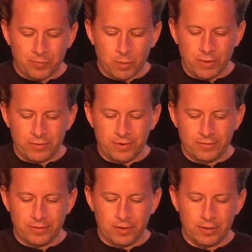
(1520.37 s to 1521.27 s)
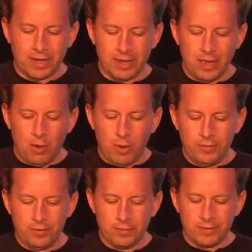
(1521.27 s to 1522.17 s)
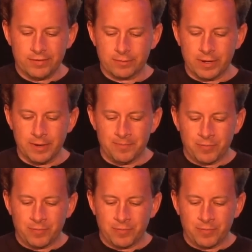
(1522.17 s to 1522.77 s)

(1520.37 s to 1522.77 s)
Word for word: which is that, okay, why don't you do it this way?